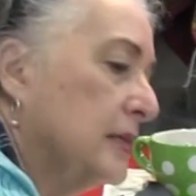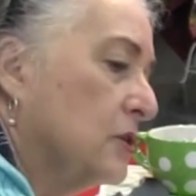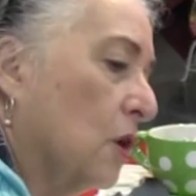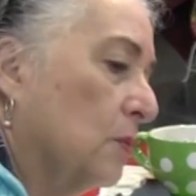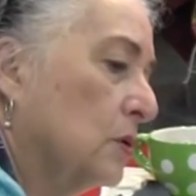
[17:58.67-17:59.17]

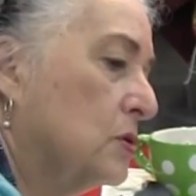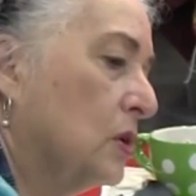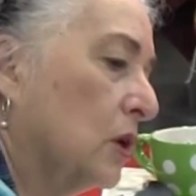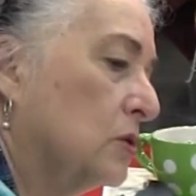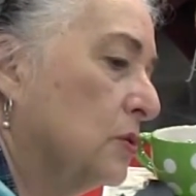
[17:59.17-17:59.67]
this
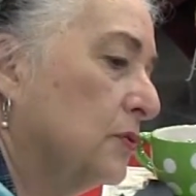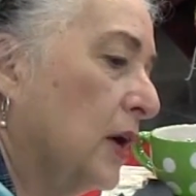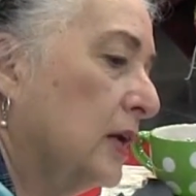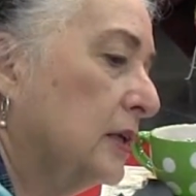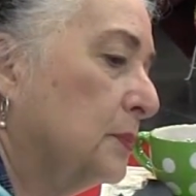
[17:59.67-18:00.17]
almost
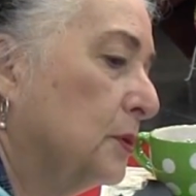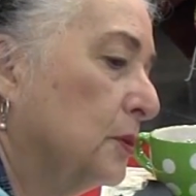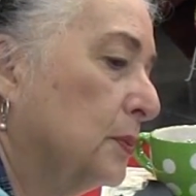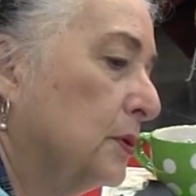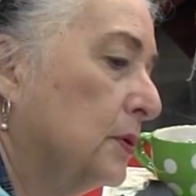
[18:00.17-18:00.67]
ultraviolet
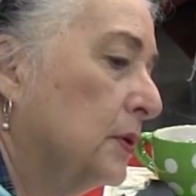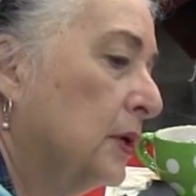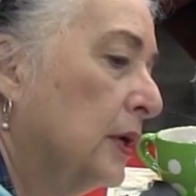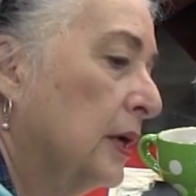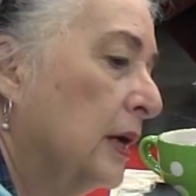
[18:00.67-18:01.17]
purple,
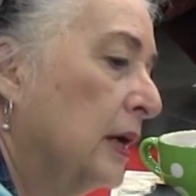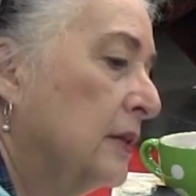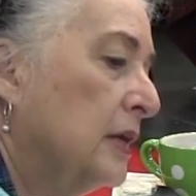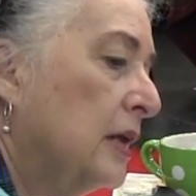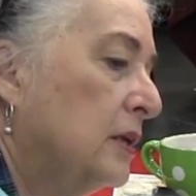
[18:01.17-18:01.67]

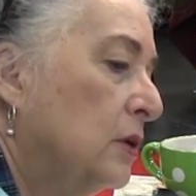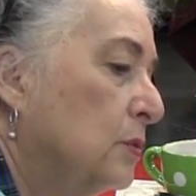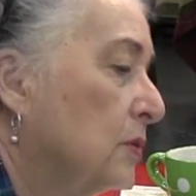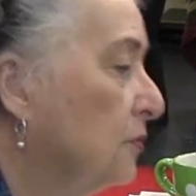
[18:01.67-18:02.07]
that you will